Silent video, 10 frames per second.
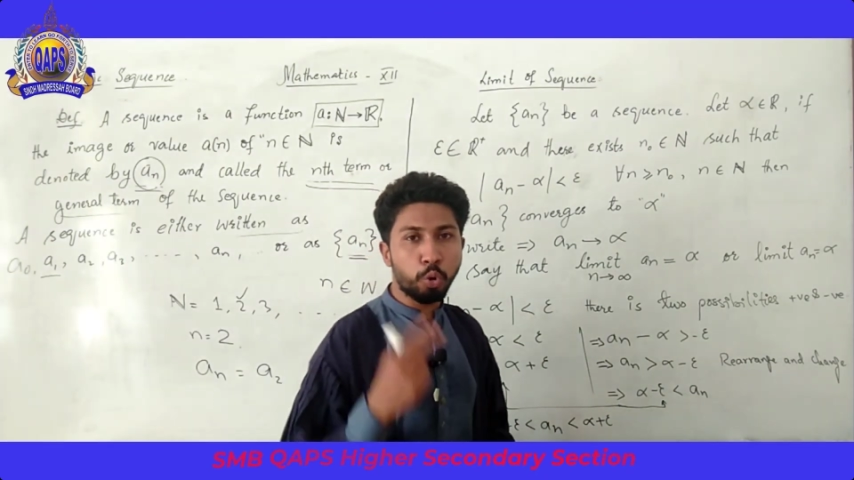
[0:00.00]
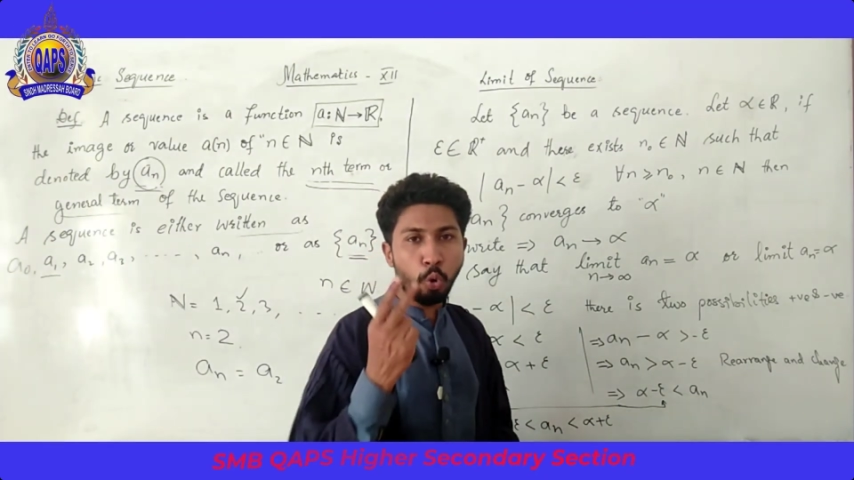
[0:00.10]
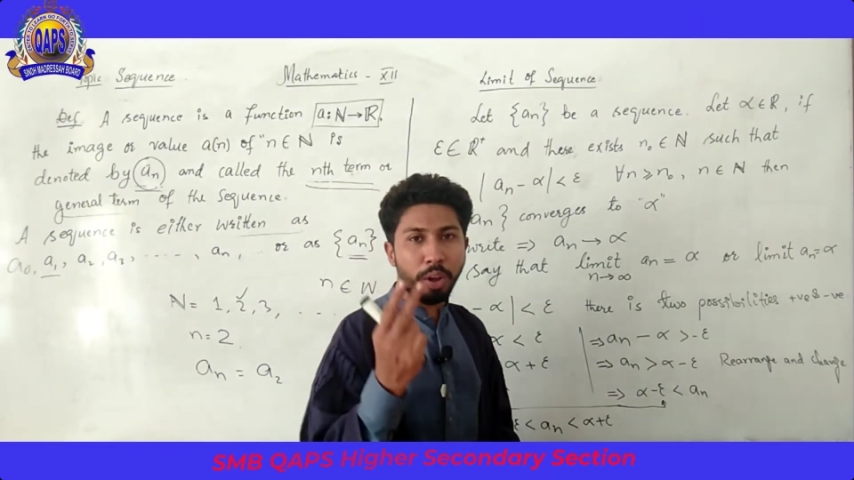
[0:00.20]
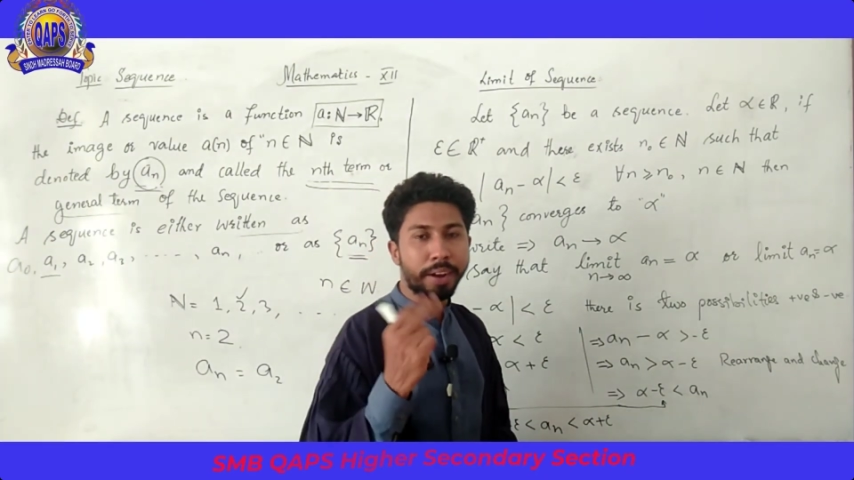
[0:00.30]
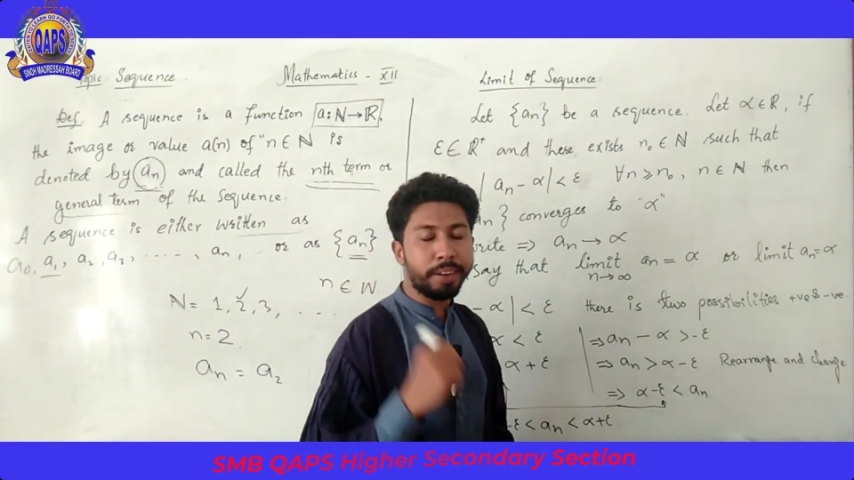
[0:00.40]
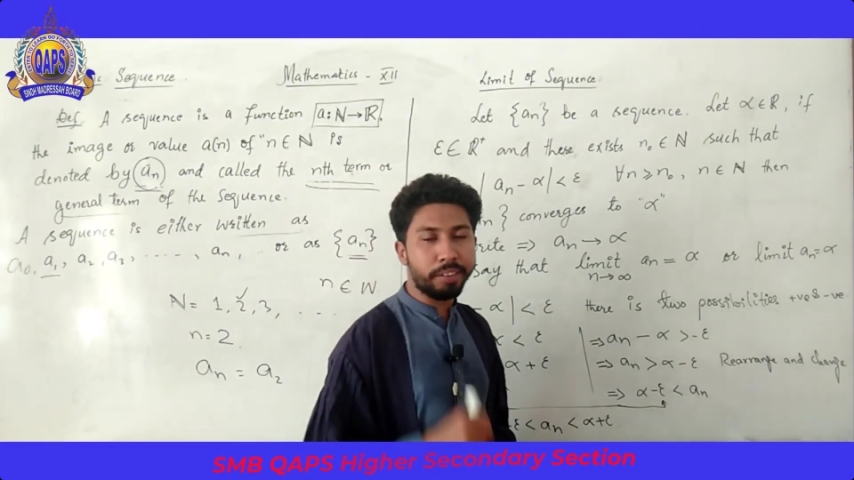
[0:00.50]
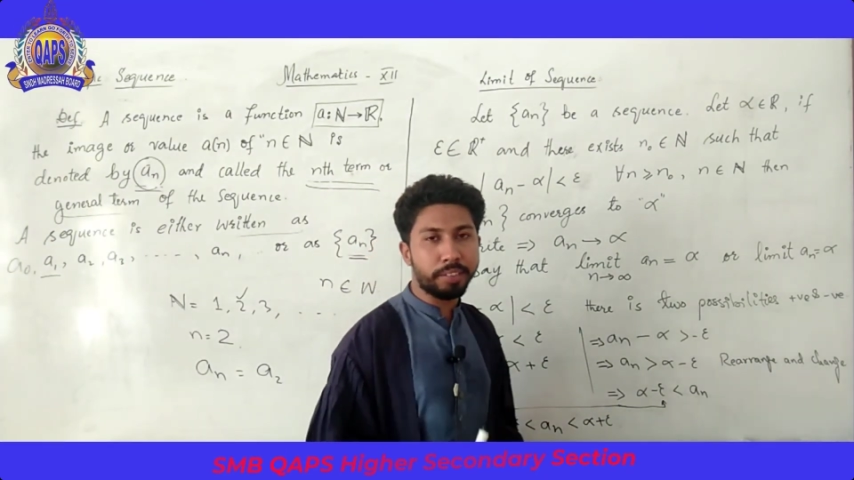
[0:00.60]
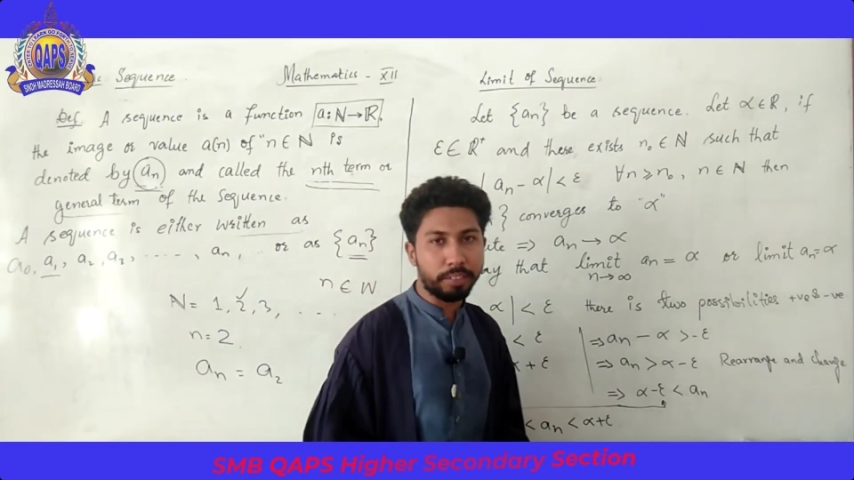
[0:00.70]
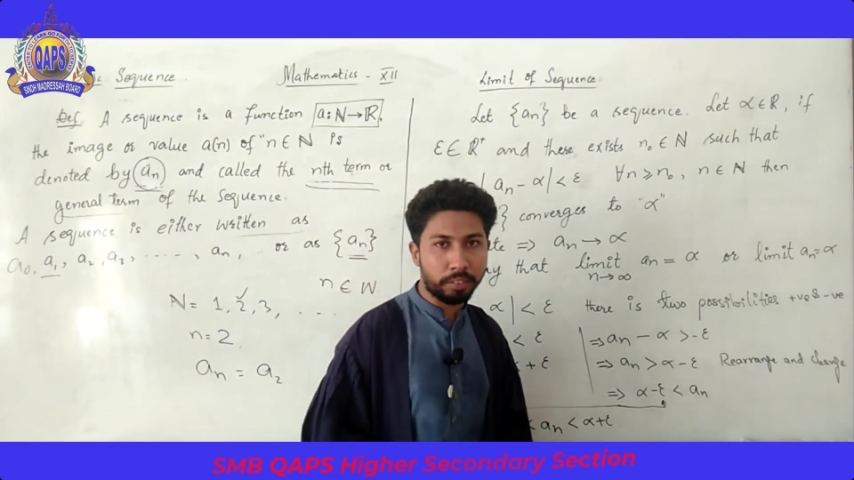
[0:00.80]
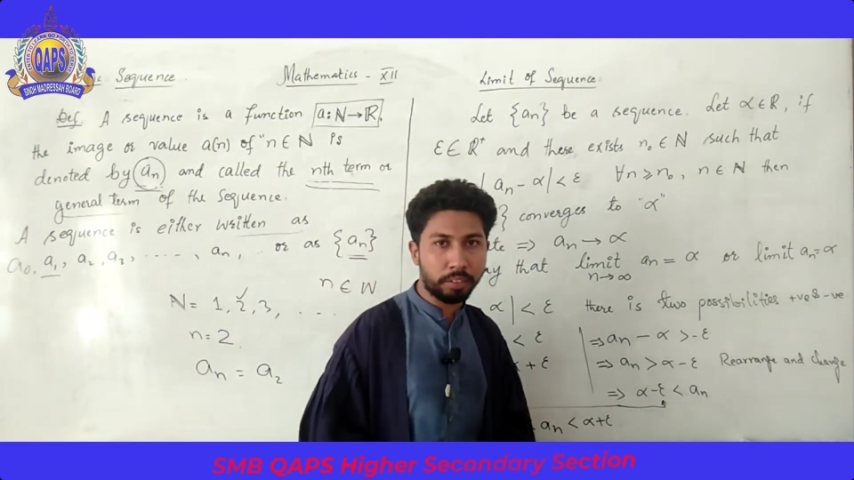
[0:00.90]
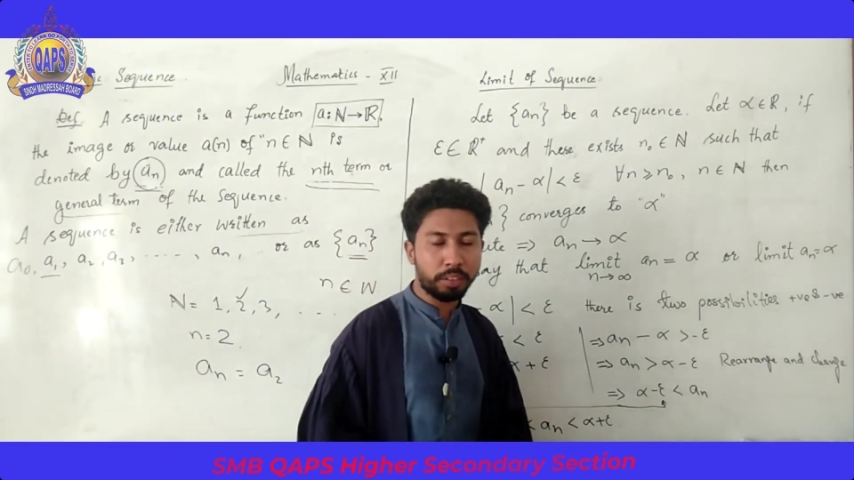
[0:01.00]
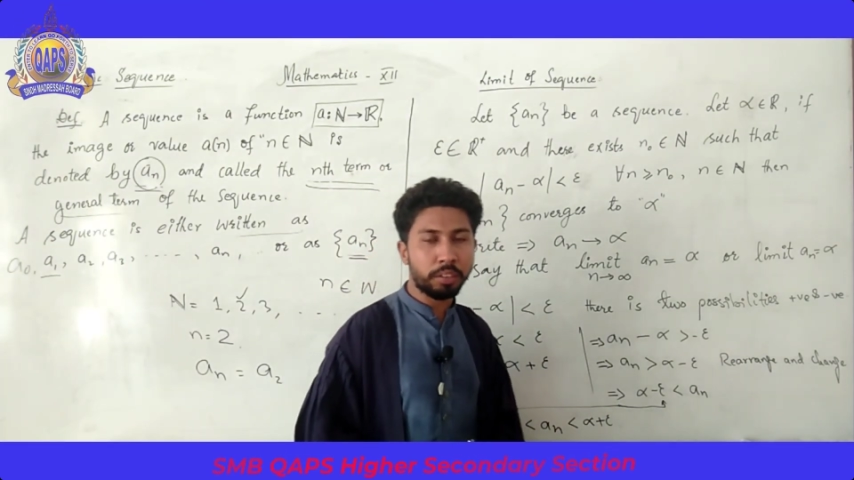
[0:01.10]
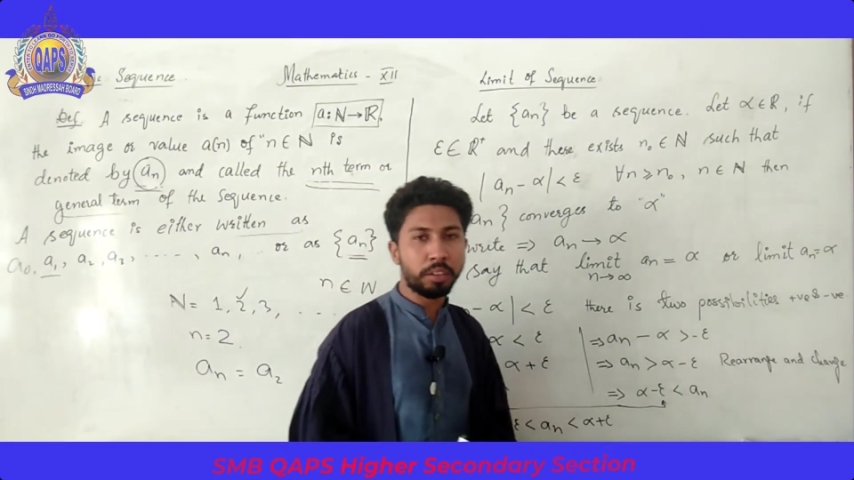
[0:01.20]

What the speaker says: two conditions.